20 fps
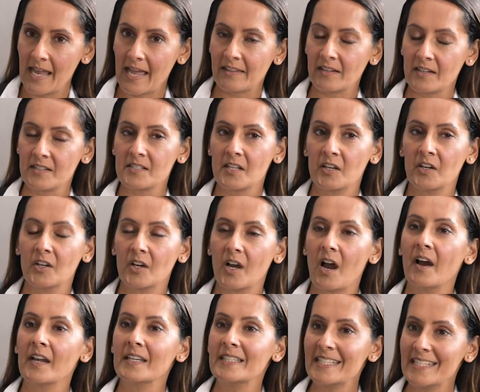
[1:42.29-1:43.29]
And I said, look,
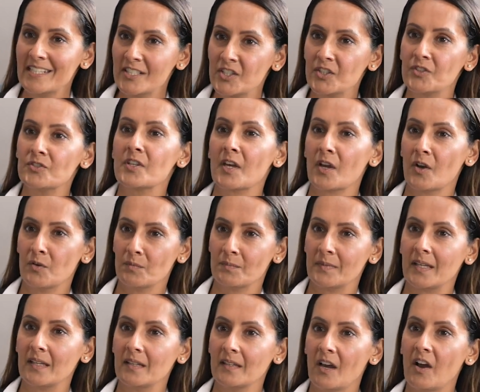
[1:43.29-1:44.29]
I need you to help
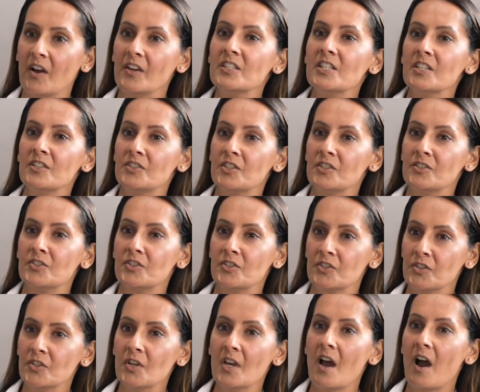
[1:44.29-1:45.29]
me.
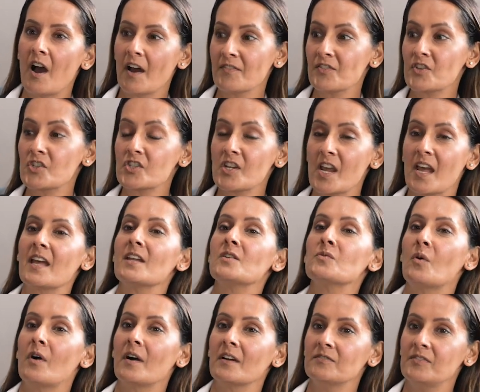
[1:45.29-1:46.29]
I've shared
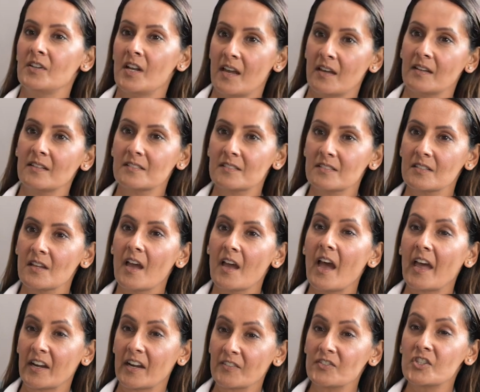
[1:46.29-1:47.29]
what I've learnt,
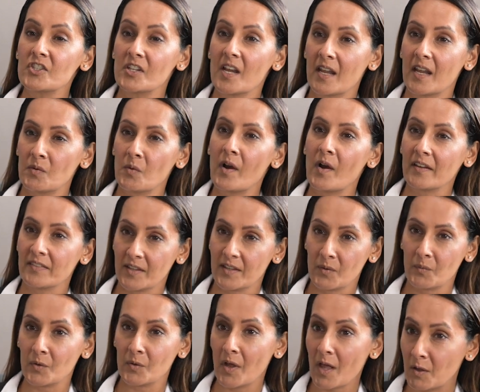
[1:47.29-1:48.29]
and I've shared what I
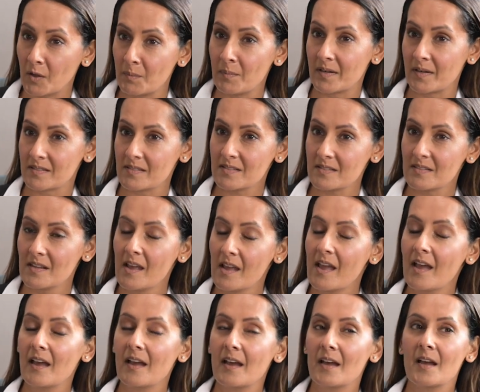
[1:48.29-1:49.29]
think will help us.
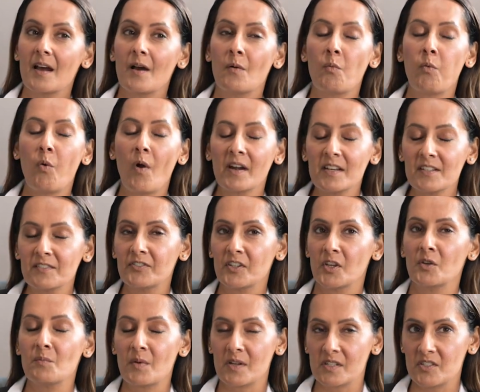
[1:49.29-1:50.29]
One of
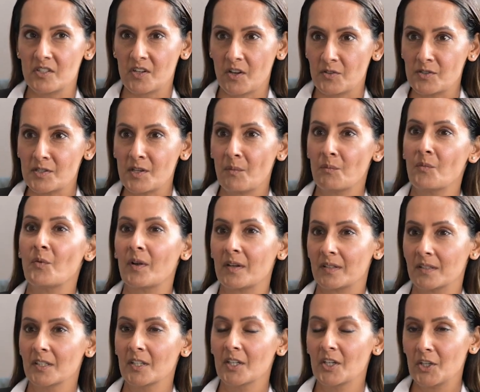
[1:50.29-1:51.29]
you must know
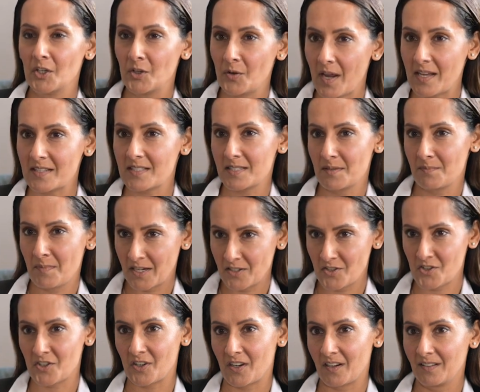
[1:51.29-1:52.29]
someone who has
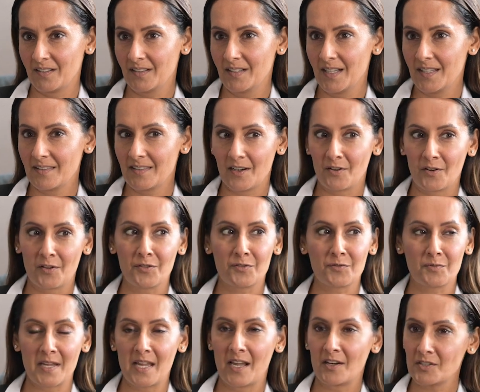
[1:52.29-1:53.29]
dementia. There are
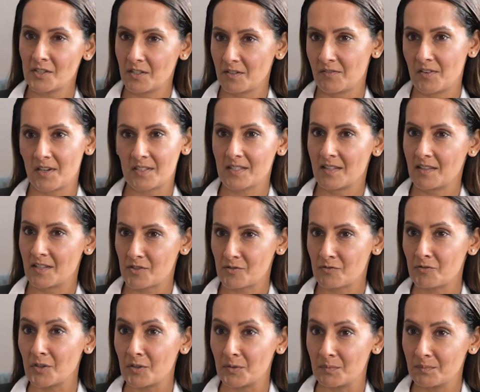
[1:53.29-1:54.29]
300 of us in
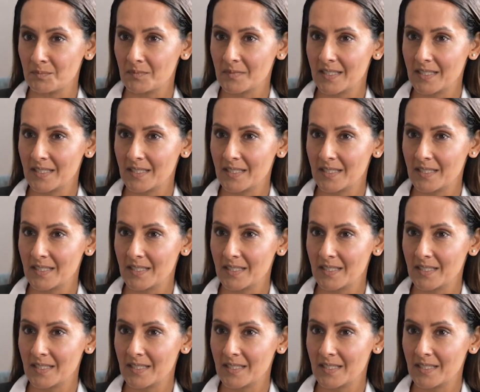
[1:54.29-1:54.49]
this room.